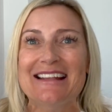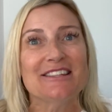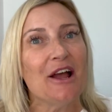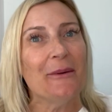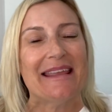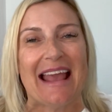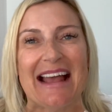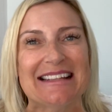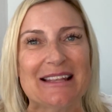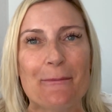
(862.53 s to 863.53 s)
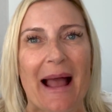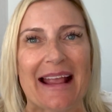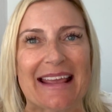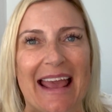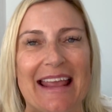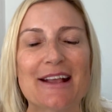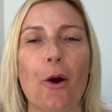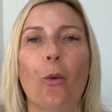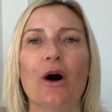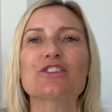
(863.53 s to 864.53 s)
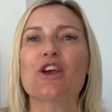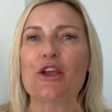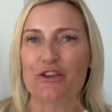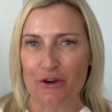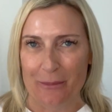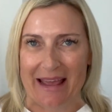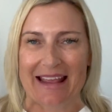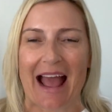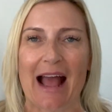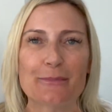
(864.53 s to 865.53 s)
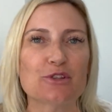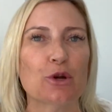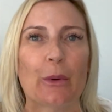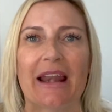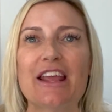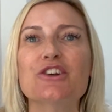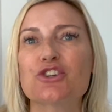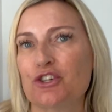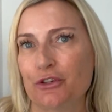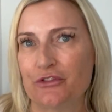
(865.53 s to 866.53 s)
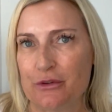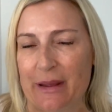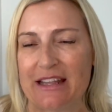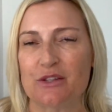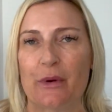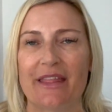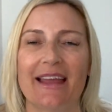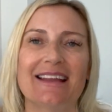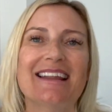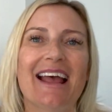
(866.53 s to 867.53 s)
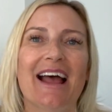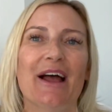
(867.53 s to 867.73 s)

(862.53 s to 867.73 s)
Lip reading: So yes, my cake was yummy. Absolutely chuffed to bits with it.